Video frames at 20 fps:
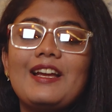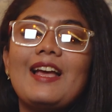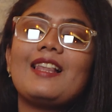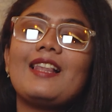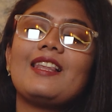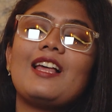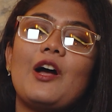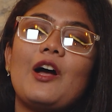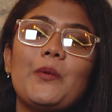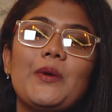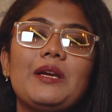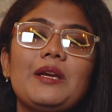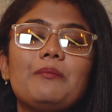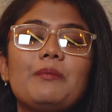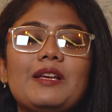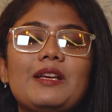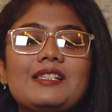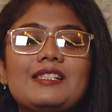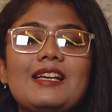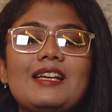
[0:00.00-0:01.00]
allowing
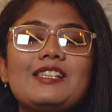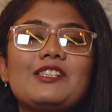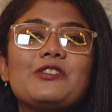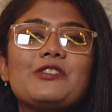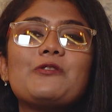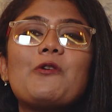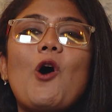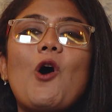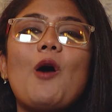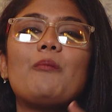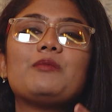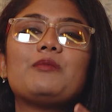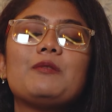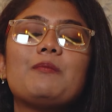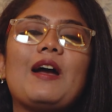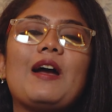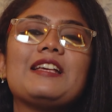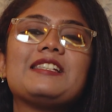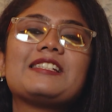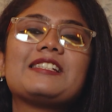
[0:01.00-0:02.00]
business to
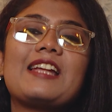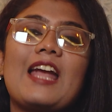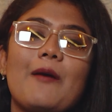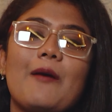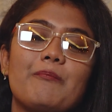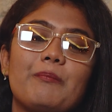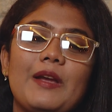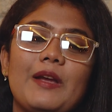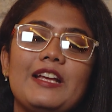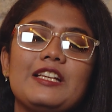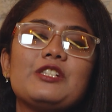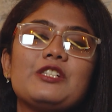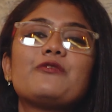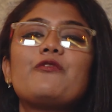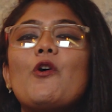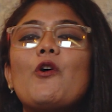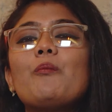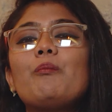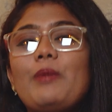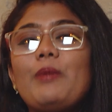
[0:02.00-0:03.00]
optimize campaigns
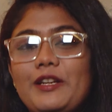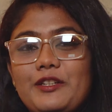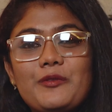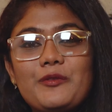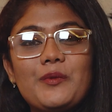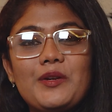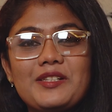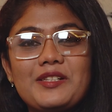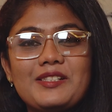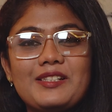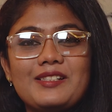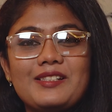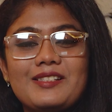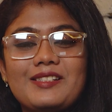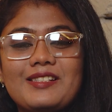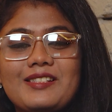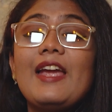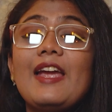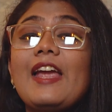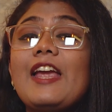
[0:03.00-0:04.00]
for better
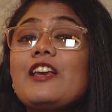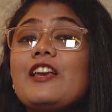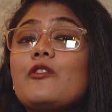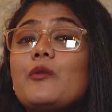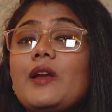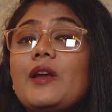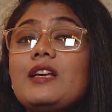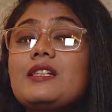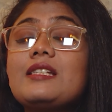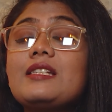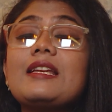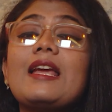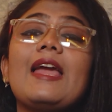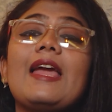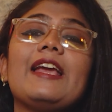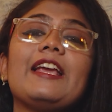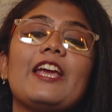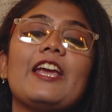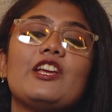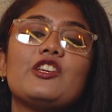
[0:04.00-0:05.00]
results. Increased
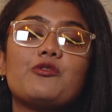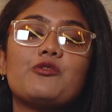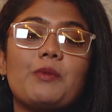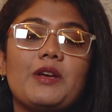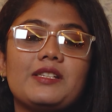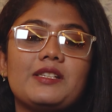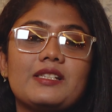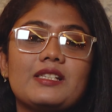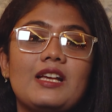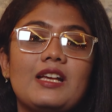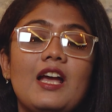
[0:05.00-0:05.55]
engagements.